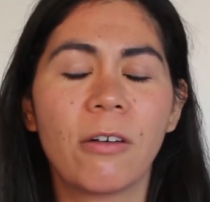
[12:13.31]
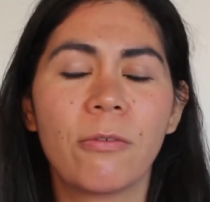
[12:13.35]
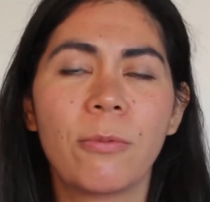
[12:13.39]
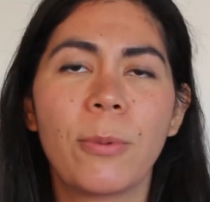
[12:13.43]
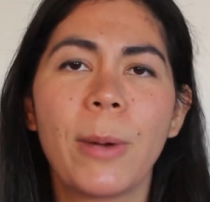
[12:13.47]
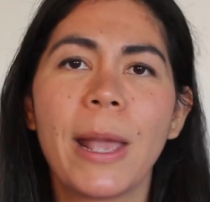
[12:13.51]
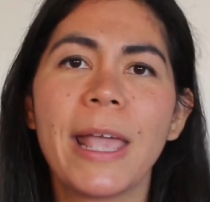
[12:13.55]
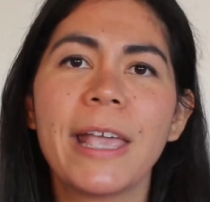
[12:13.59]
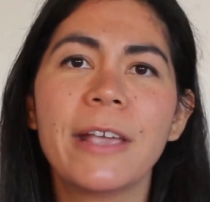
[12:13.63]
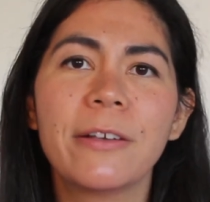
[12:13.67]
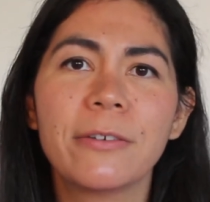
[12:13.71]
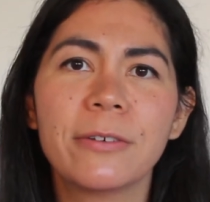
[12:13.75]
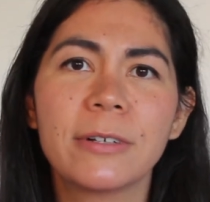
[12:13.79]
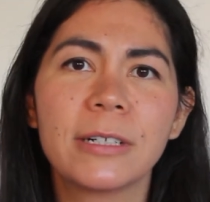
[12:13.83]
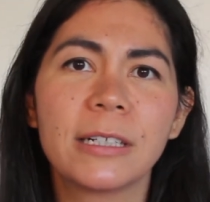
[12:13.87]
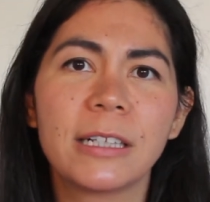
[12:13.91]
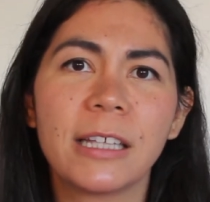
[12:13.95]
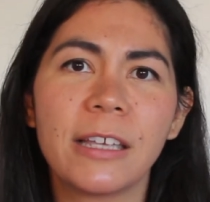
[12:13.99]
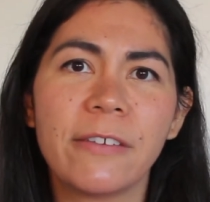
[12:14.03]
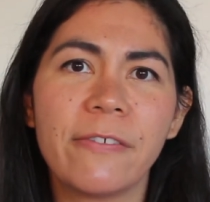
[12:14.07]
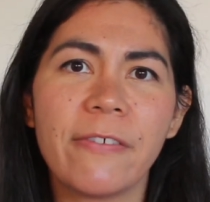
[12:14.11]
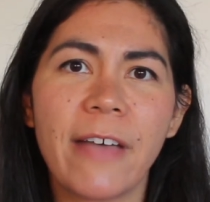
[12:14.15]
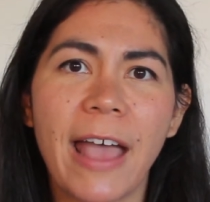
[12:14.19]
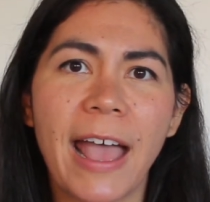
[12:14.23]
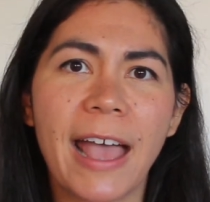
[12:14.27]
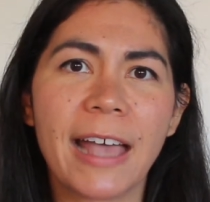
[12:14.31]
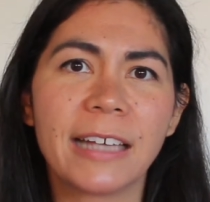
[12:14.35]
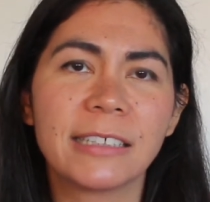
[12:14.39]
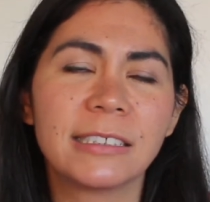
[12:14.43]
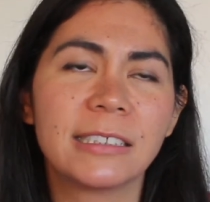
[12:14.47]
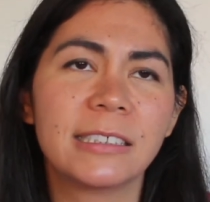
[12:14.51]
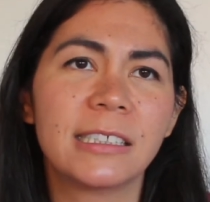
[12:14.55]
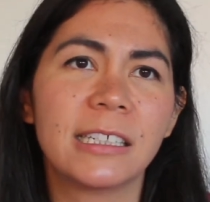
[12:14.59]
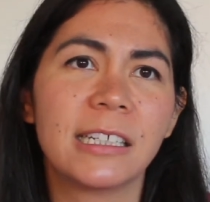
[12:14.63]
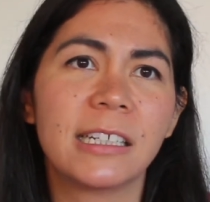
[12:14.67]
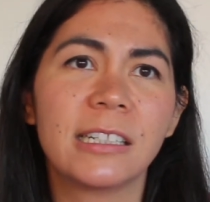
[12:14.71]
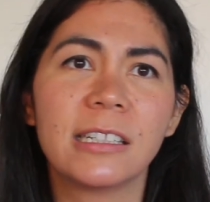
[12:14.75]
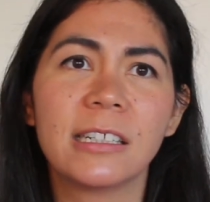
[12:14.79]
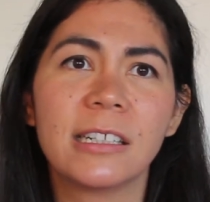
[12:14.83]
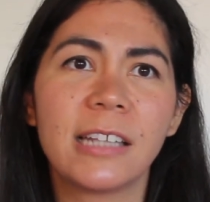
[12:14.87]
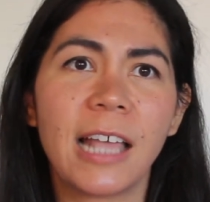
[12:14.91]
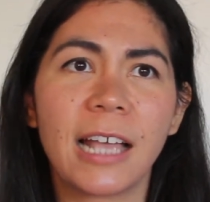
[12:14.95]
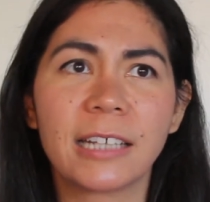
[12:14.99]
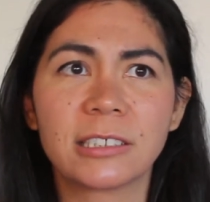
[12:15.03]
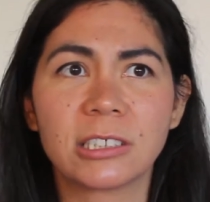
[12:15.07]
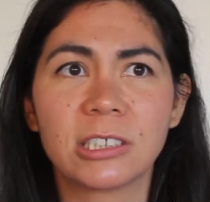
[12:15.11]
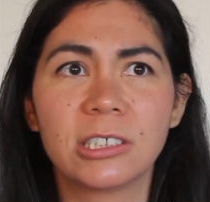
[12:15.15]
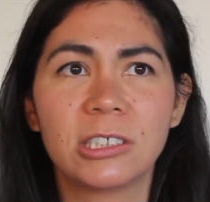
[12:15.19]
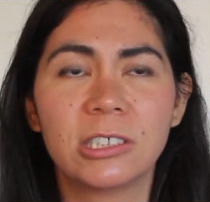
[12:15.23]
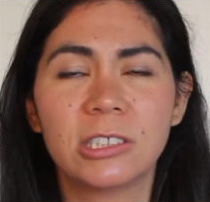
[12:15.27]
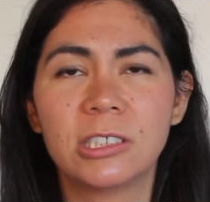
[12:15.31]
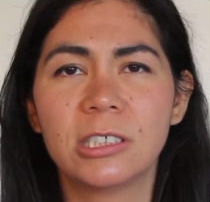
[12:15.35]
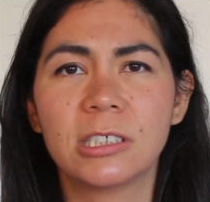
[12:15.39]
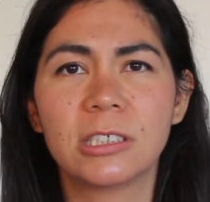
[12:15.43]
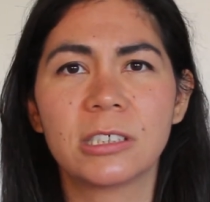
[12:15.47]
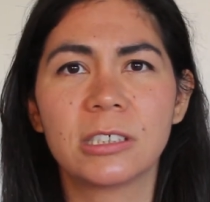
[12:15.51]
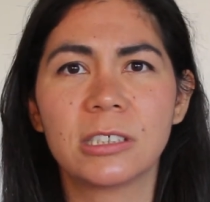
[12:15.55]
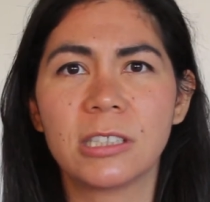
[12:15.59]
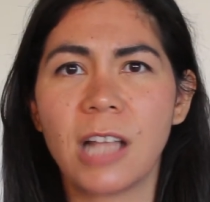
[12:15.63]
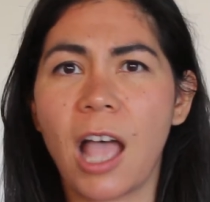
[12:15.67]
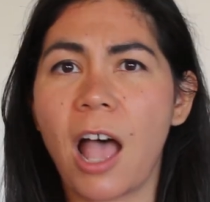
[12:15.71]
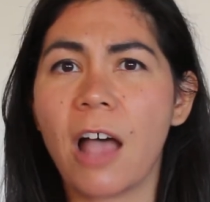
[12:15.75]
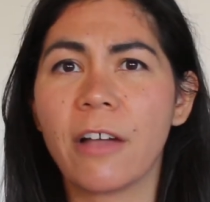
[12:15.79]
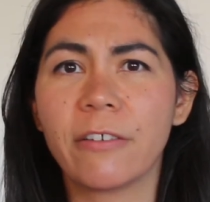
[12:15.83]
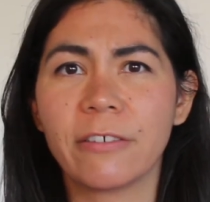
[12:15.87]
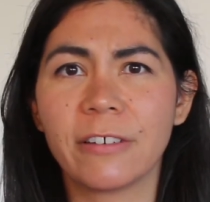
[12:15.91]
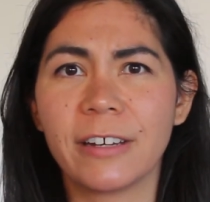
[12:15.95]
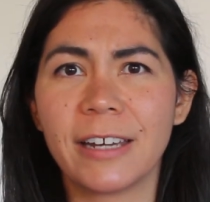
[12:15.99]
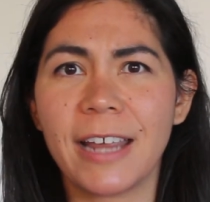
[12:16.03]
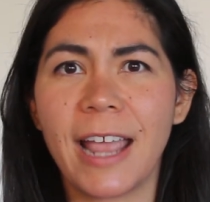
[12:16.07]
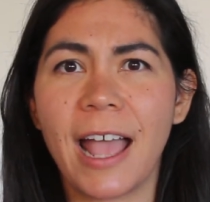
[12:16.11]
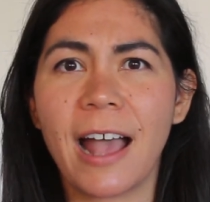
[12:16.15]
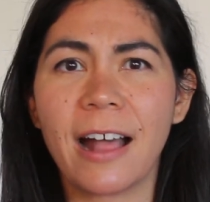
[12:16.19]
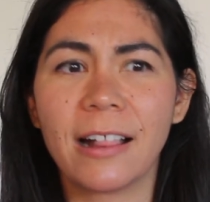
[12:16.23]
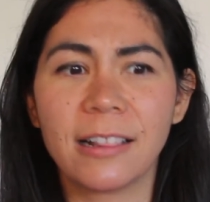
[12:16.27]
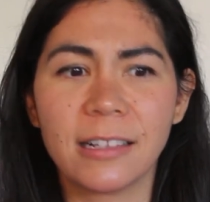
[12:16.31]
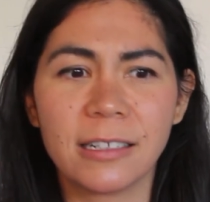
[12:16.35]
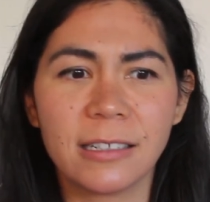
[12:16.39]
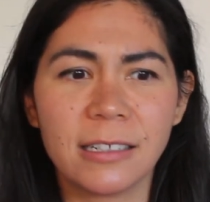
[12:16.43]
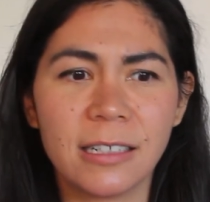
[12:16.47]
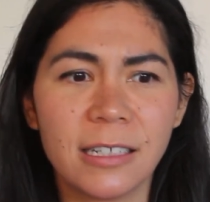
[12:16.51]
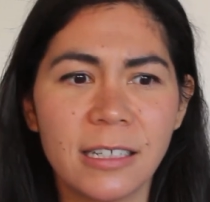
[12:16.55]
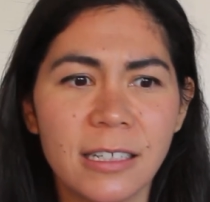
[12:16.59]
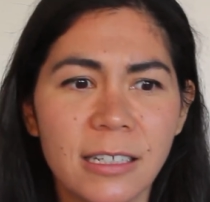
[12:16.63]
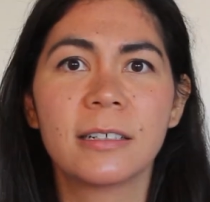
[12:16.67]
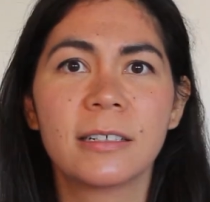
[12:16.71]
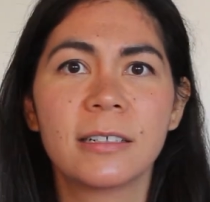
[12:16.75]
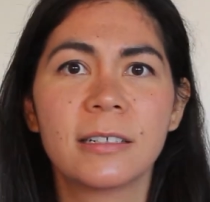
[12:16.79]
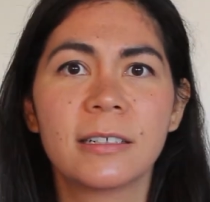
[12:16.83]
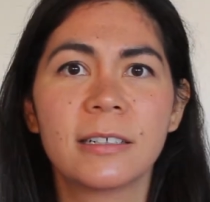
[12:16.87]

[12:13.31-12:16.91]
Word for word: weight really fast, and that's just not reality.